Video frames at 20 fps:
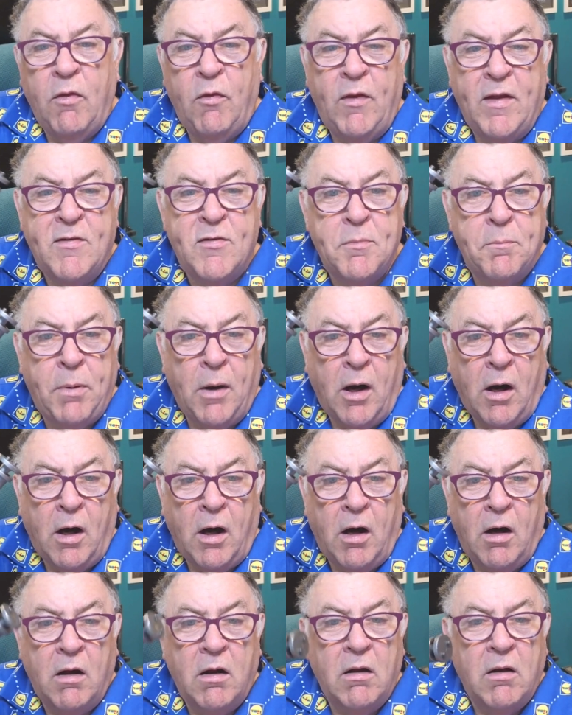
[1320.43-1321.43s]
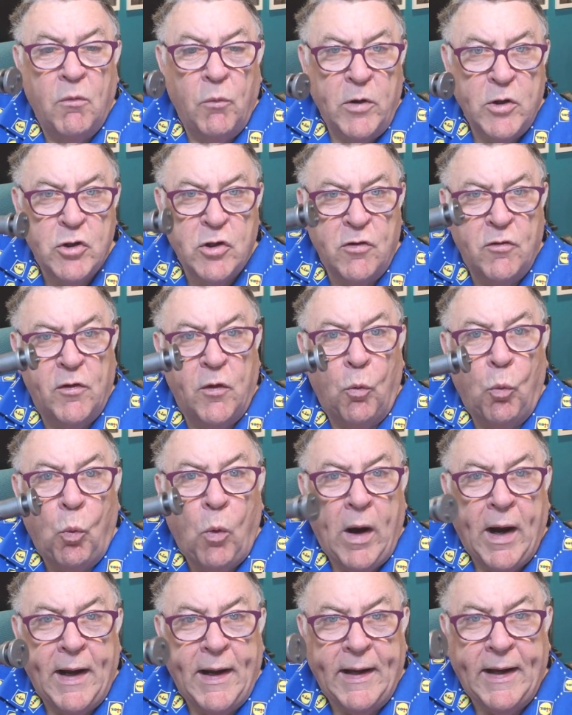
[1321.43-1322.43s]
this part, which is the
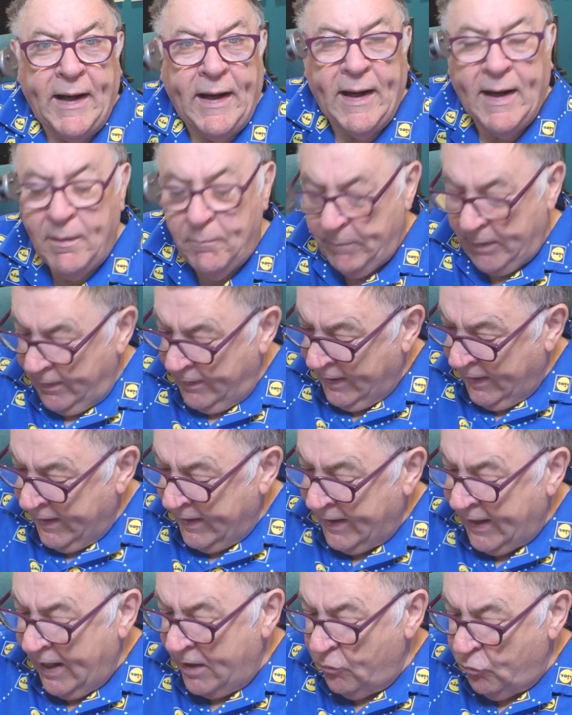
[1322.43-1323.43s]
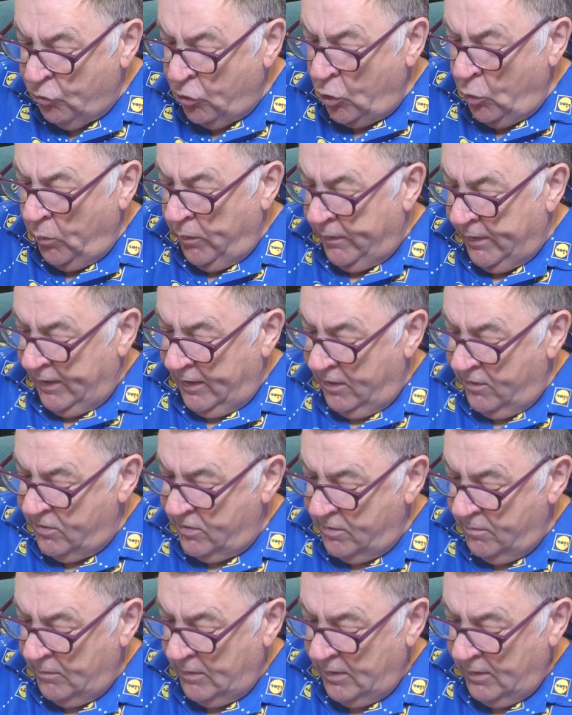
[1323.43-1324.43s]
winding in bit. Now you get 2 of
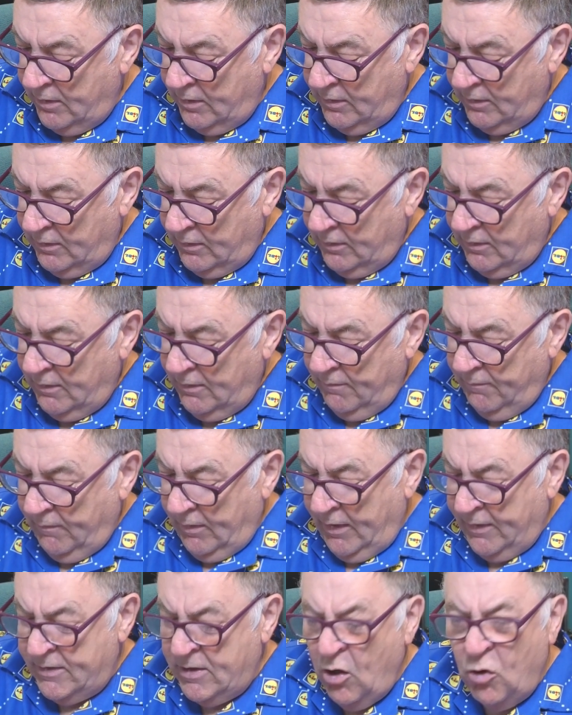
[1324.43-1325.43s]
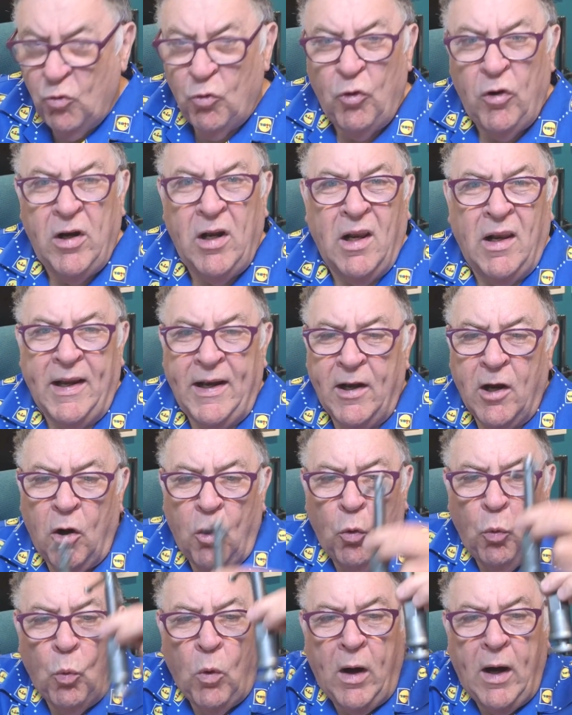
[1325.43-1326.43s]
these. I don't really
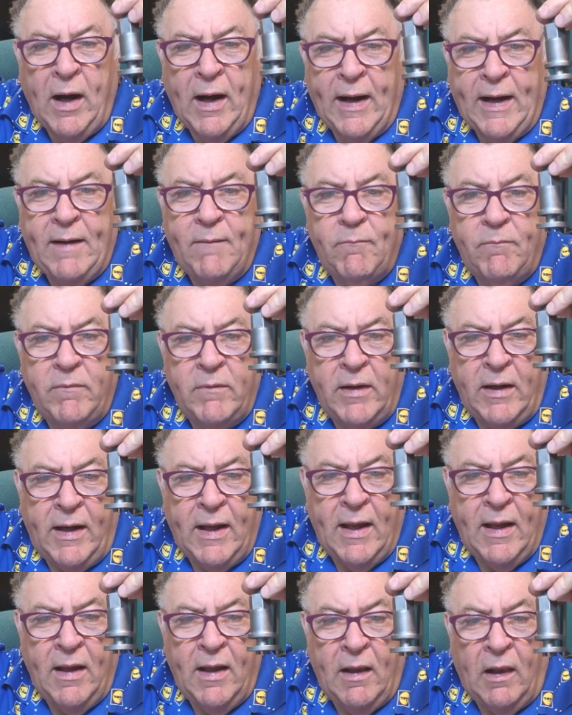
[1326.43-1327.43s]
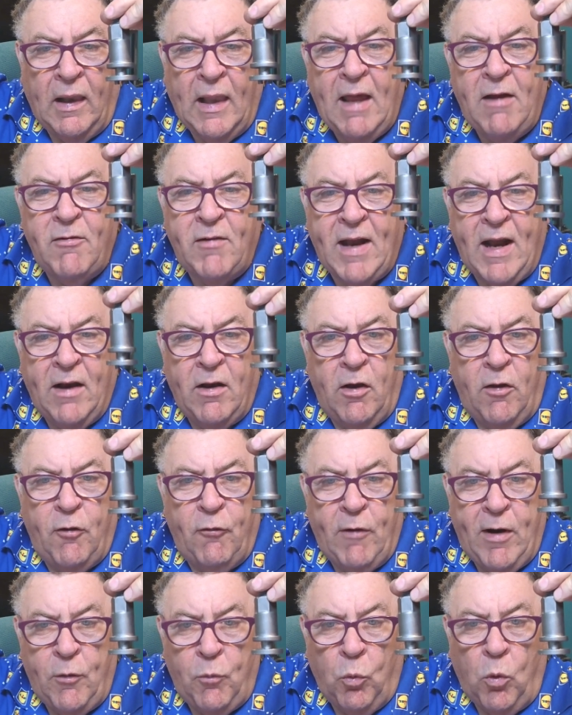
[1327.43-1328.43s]
know why. You get a left hand
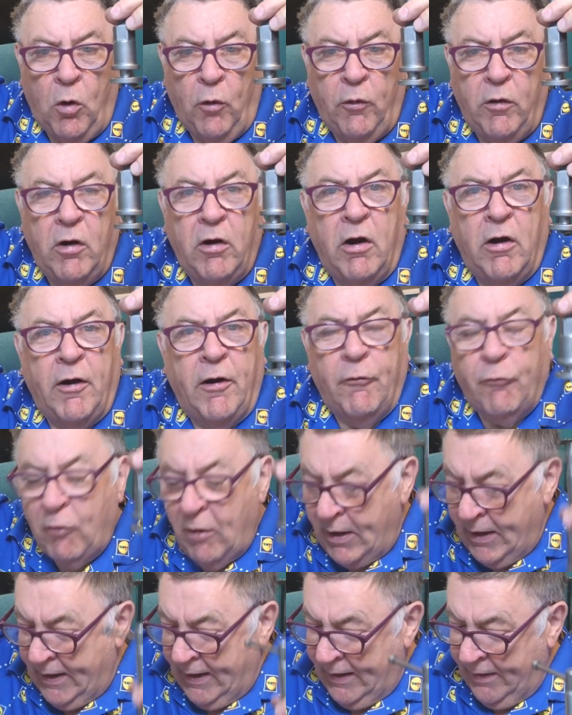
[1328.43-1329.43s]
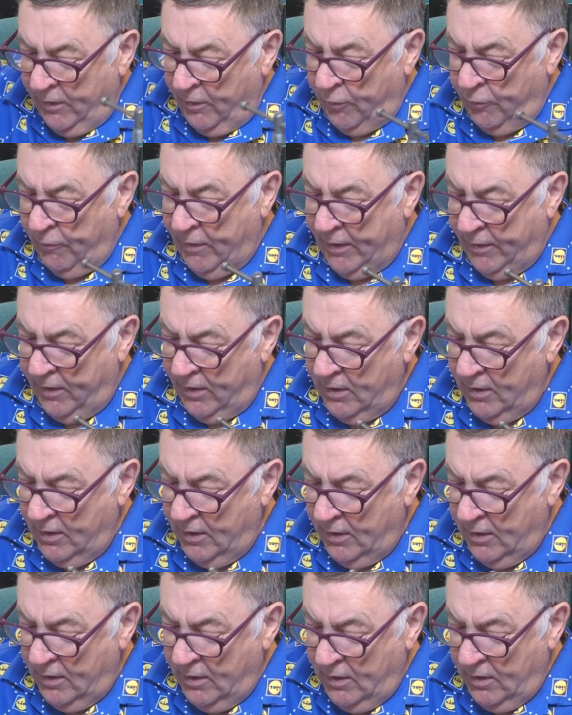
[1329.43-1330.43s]
thread one and a right hand thread,
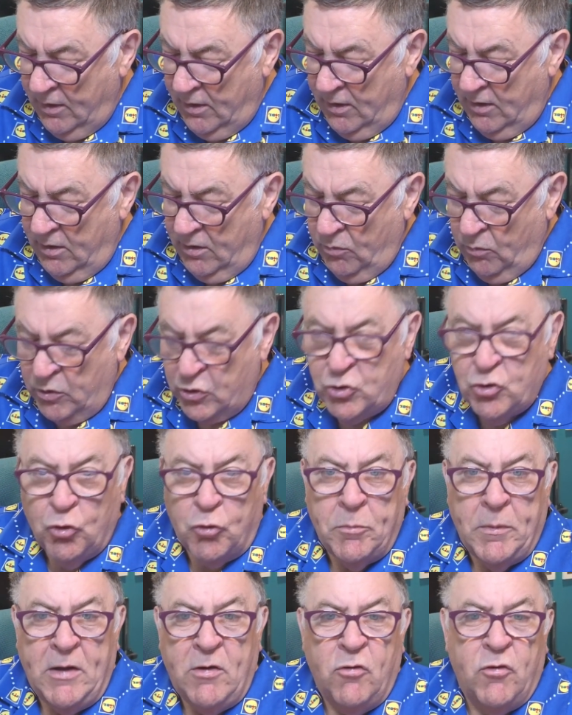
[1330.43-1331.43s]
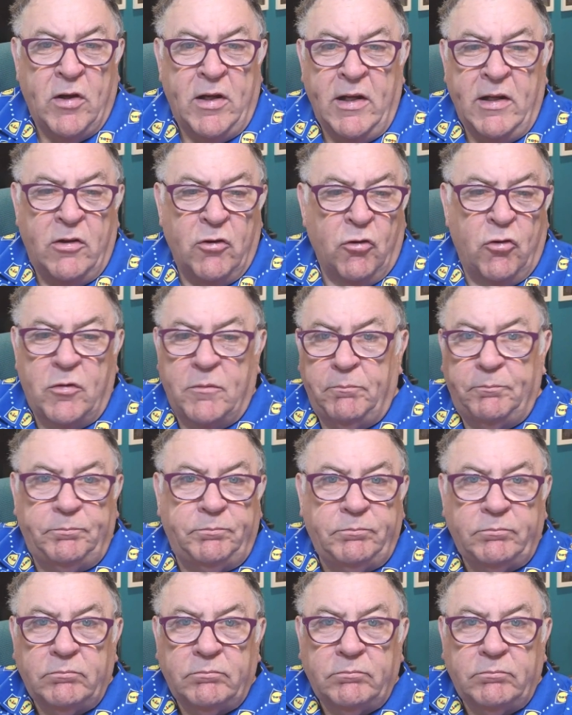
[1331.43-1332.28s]
which just means that you just,